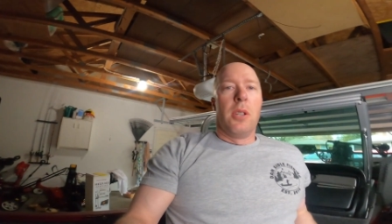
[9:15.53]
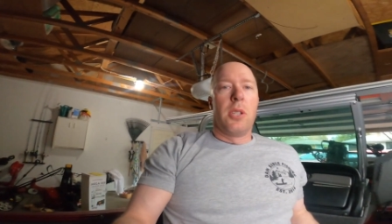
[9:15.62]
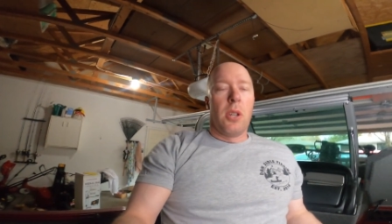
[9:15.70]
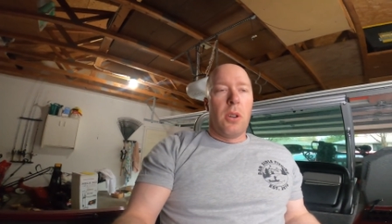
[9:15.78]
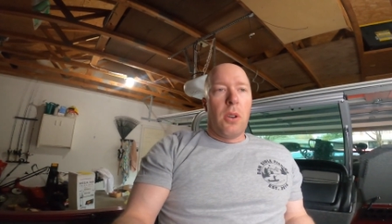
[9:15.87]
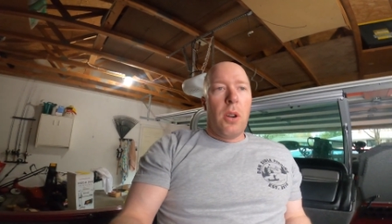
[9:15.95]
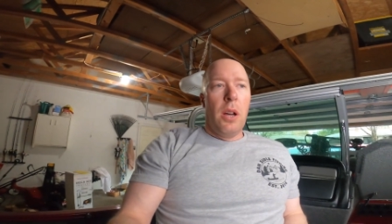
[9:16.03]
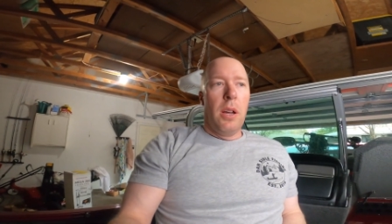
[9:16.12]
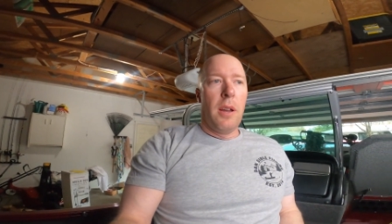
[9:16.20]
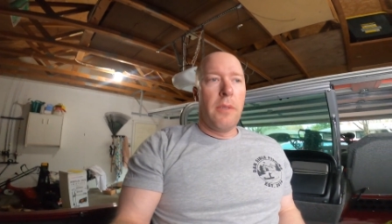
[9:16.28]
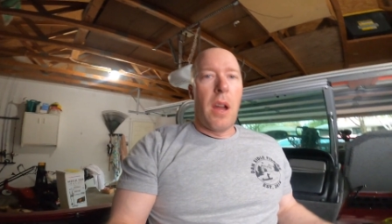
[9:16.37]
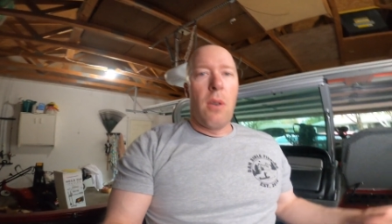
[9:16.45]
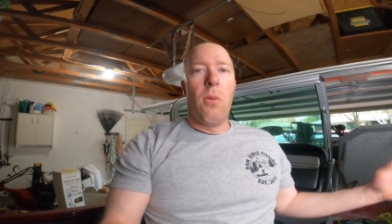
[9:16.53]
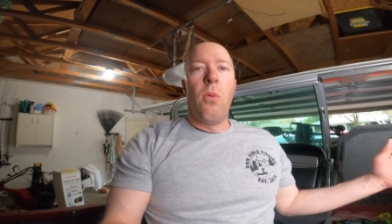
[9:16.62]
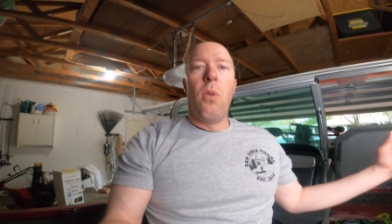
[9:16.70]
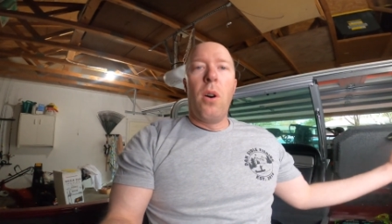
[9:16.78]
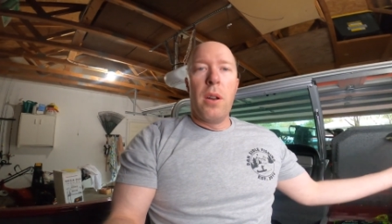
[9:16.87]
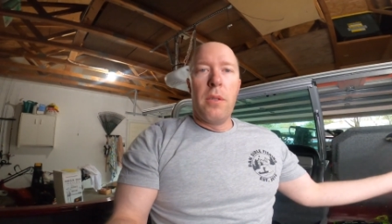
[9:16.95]
So I've got
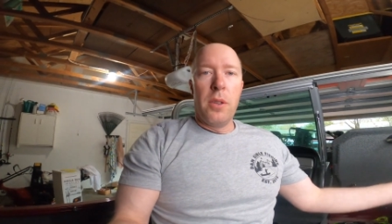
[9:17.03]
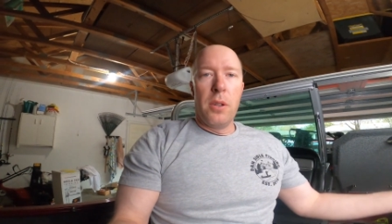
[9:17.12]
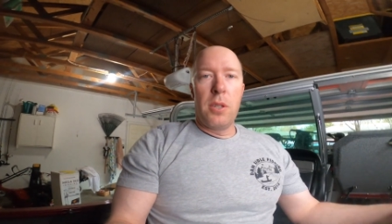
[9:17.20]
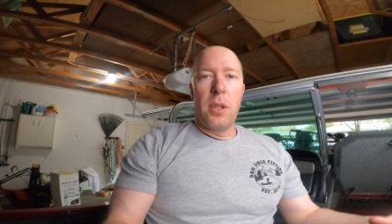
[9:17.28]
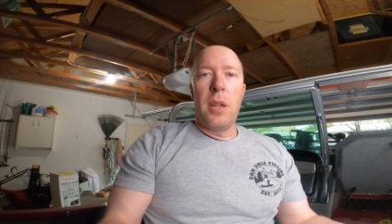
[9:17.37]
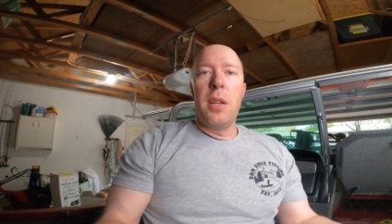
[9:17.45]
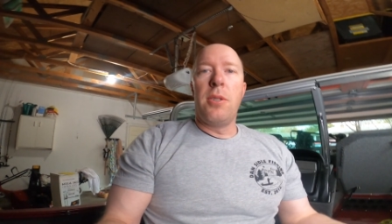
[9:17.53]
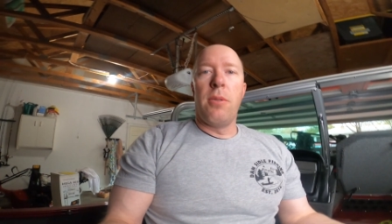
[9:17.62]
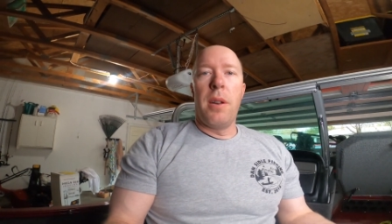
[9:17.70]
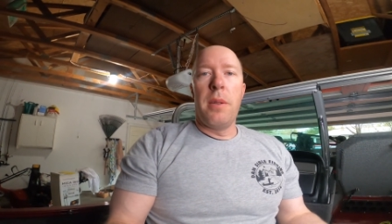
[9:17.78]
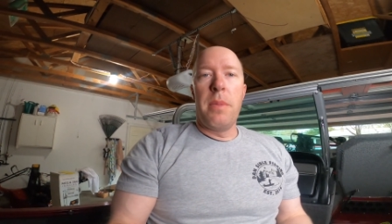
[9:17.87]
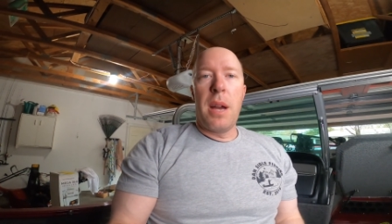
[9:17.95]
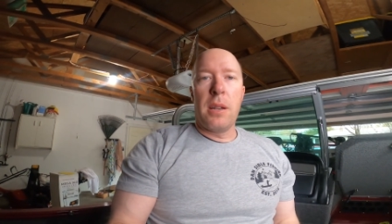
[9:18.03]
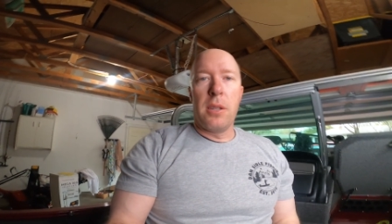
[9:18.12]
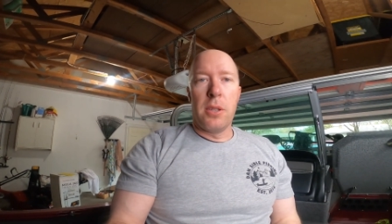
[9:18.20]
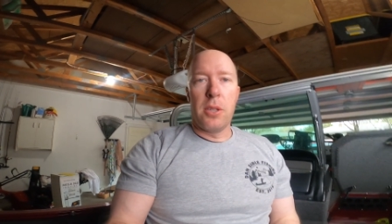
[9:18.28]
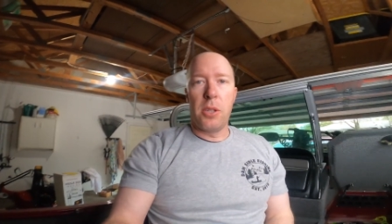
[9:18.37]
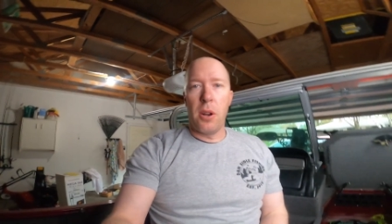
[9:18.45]
one of those leads running back
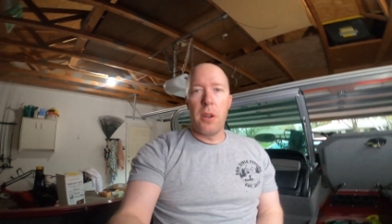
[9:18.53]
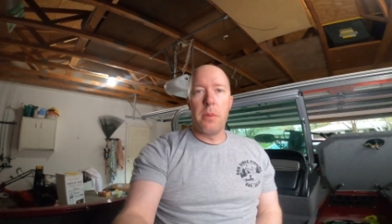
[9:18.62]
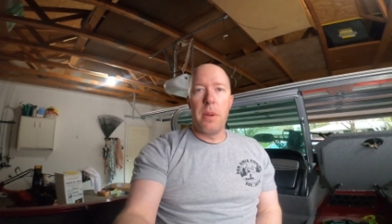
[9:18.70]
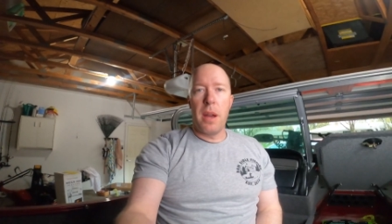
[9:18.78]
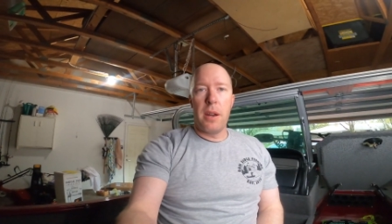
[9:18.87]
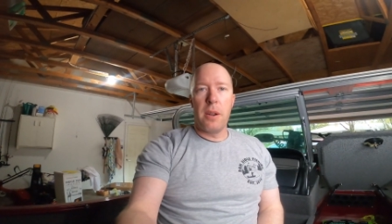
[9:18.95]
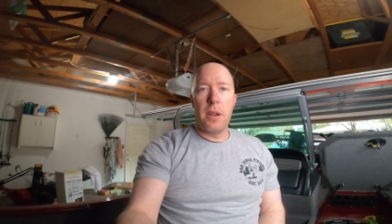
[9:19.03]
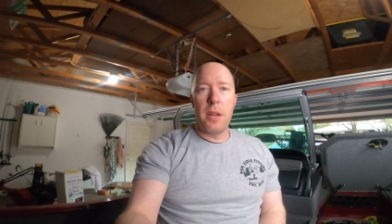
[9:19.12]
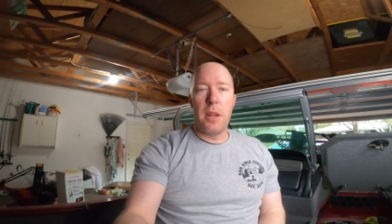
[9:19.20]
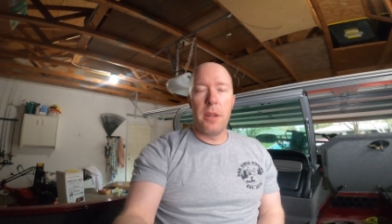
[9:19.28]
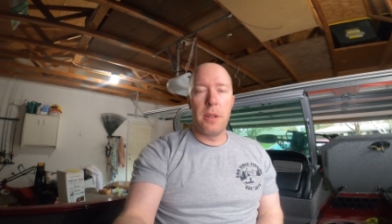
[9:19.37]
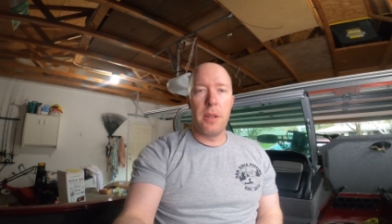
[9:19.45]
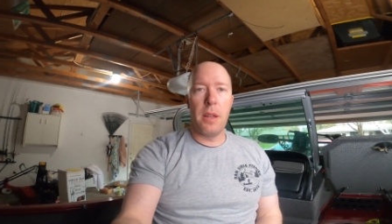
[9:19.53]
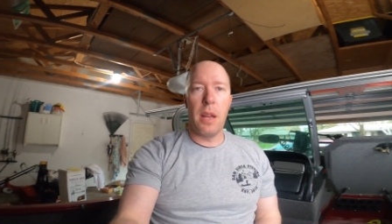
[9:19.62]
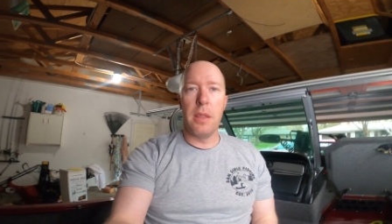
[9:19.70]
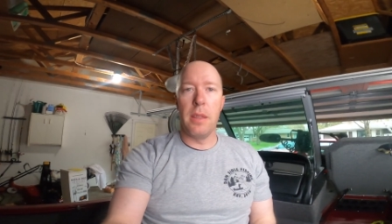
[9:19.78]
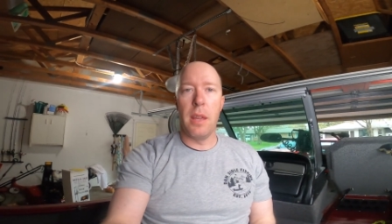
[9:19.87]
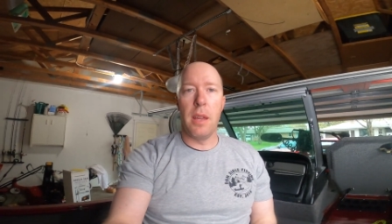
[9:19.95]
to the starting battery,
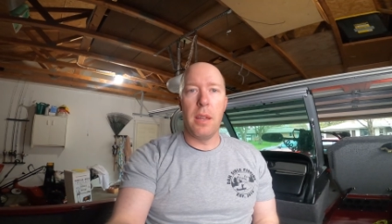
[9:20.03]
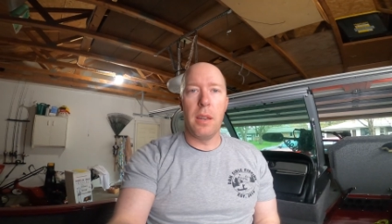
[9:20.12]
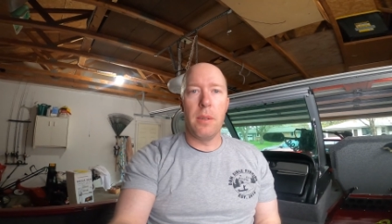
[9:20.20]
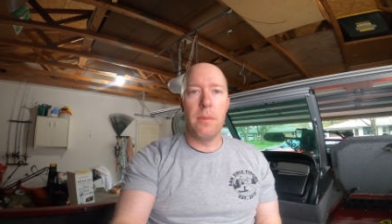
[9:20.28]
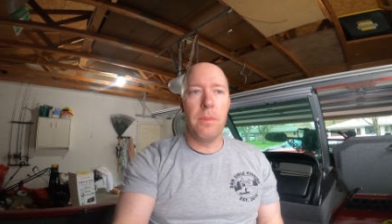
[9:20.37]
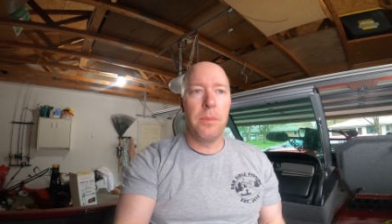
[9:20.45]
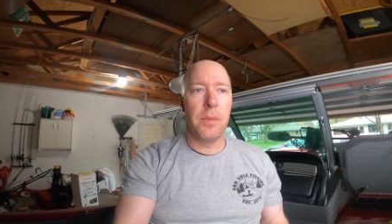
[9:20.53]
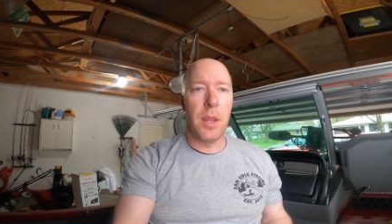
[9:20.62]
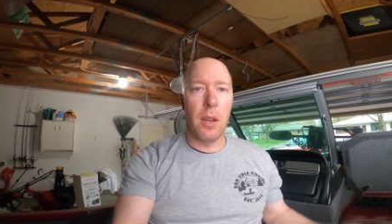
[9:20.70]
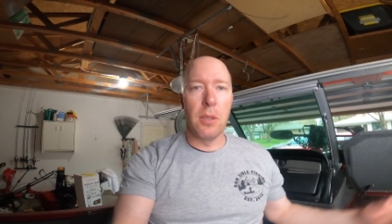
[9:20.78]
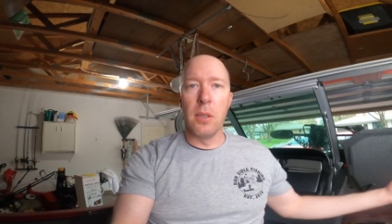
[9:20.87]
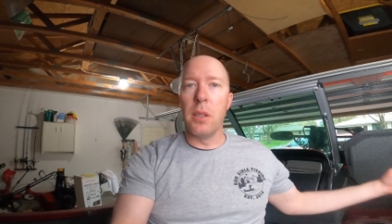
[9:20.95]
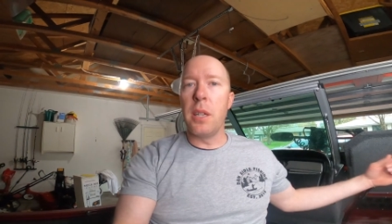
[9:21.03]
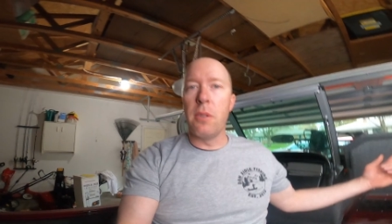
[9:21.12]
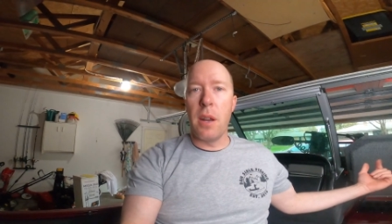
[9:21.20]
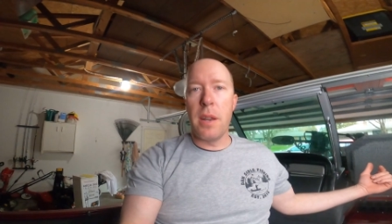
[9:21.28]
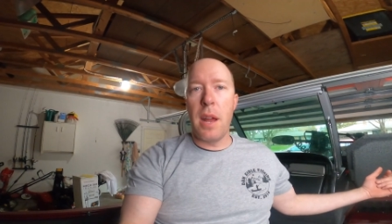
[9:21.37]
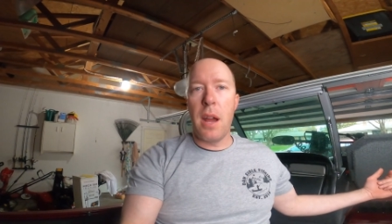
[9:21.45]
and then the other
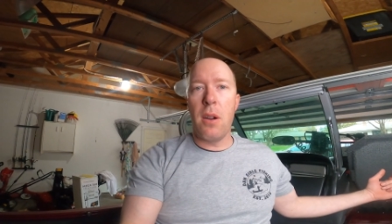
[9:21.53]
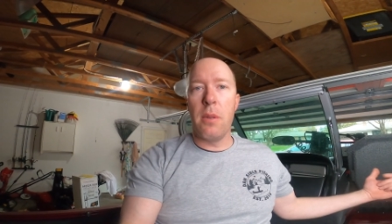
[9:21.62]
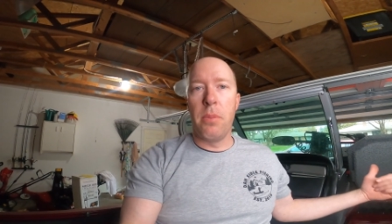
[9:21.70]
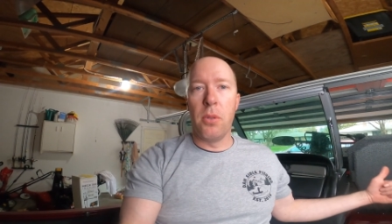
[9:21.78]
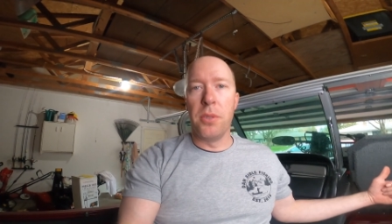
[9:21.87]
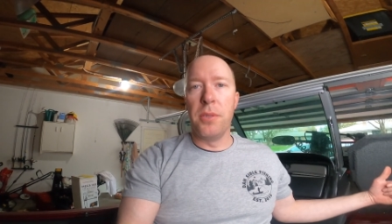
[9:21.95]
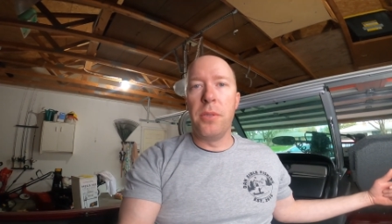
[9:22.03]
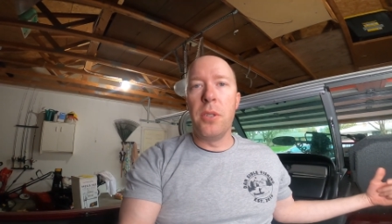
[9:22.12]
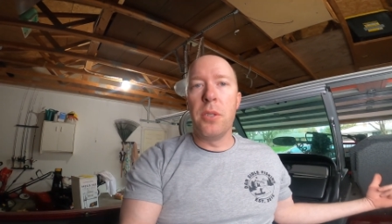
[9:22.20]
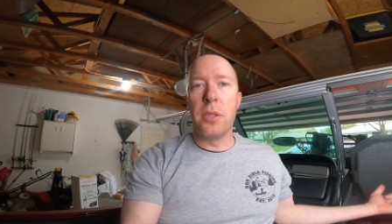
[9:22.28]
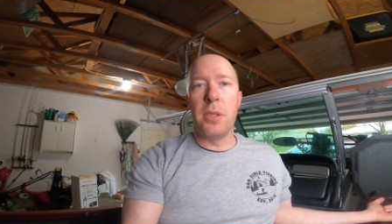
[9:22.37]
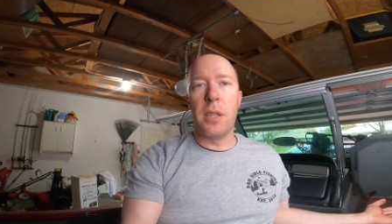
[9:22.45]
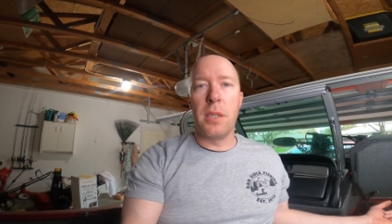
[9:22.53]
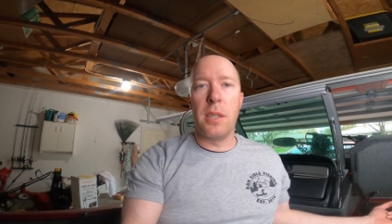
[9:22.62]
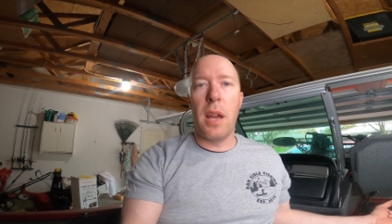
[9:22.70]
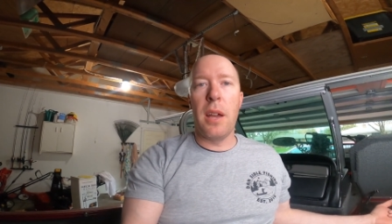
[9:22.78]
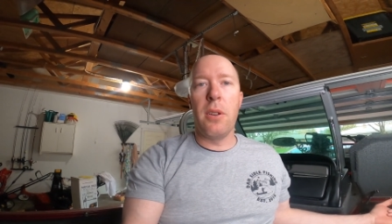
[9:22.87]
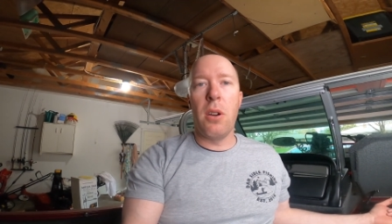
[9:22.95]
lead right now, I pulled the fuses, it's
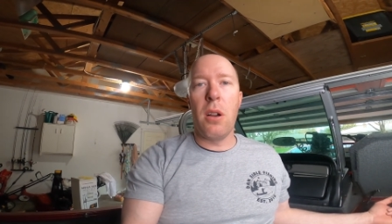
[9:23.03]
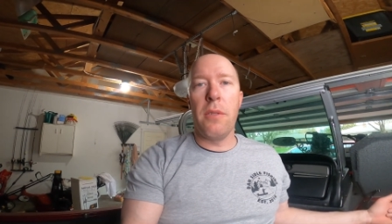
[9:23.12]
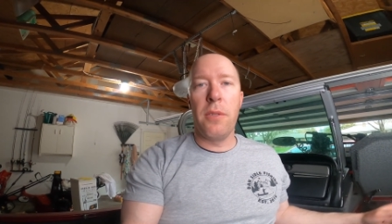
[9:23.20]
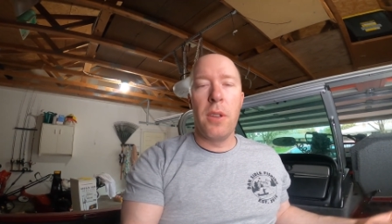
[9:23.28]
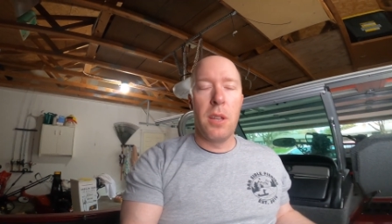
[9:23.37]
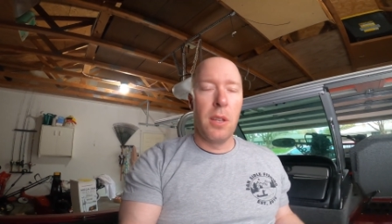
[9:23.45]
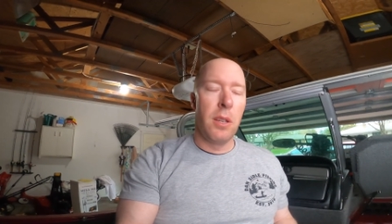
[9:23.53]
tied off.